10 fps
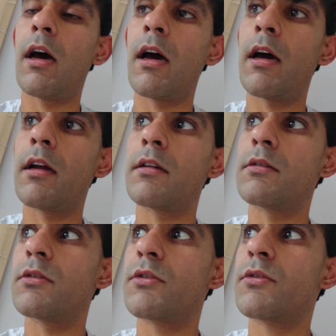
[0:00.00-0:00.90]

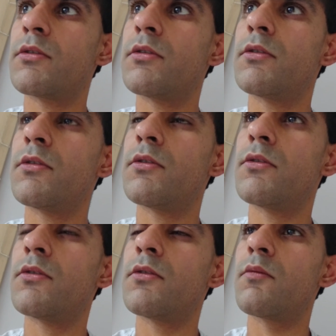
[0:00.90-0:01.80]
and
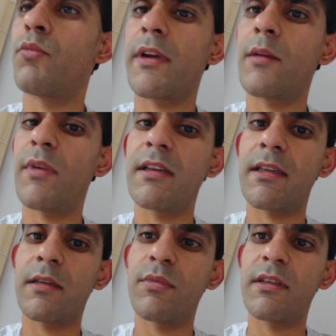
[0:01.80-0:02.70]
Breaking Bad is
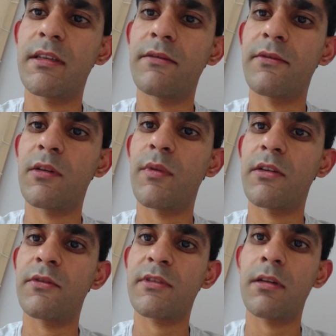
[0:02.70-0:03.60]
like completely different
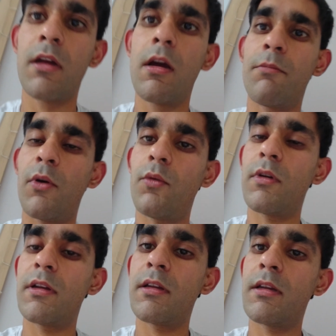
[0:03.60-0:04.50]
question but
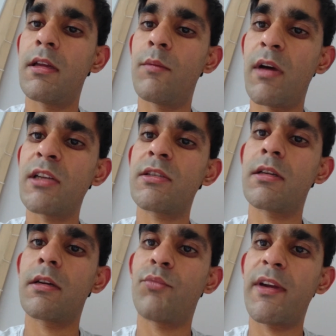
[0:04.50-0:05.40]
imagine
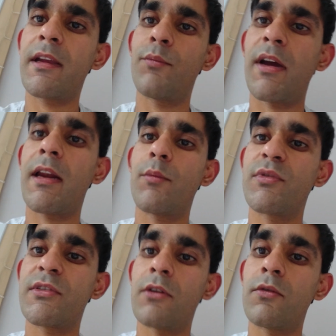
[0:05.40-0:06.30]
a Breaking Bad
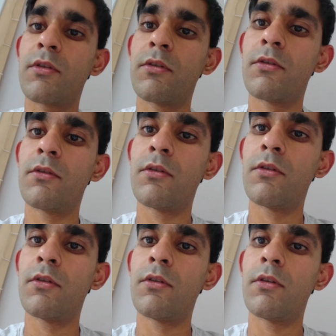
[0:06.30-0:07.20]
episode
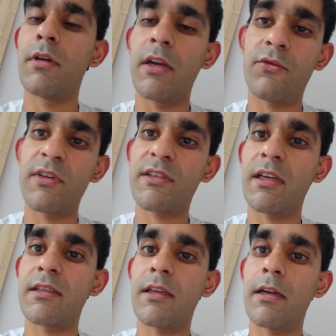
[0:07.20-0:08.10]
in Chris
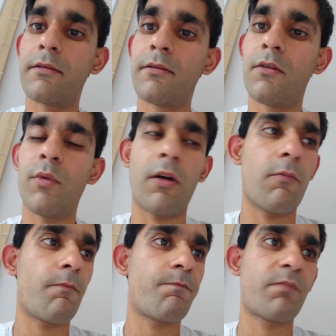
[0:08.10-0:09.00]
Chan's life.
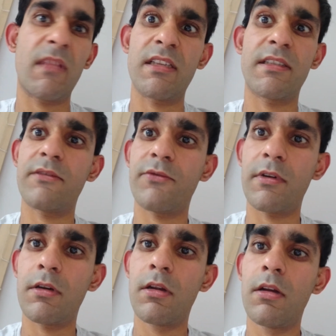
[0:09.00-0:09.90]
Well, it's
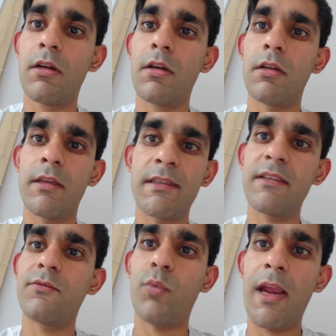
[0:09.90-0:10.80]
different. This
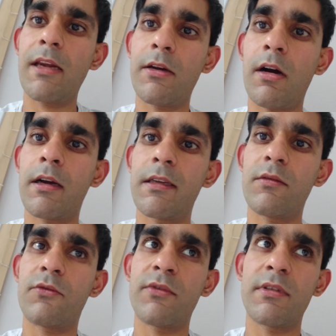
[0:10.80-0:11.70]
is way darker
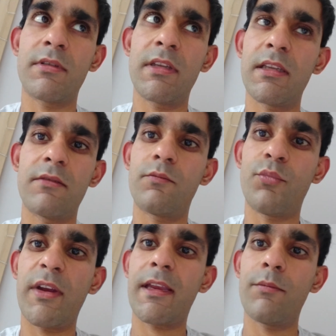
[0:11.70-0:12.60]
than than
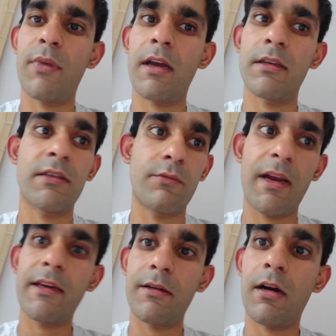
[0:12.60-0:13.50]
Breaking Bad. This is
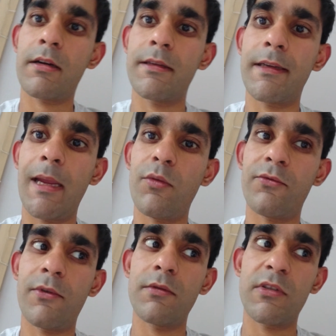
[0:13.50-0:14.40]
way darker than Game
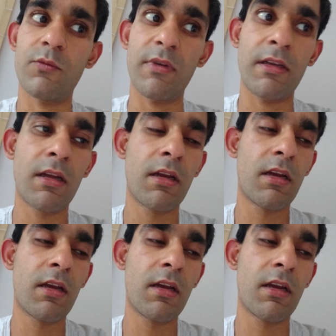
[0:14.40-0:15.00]
of Thrones to me,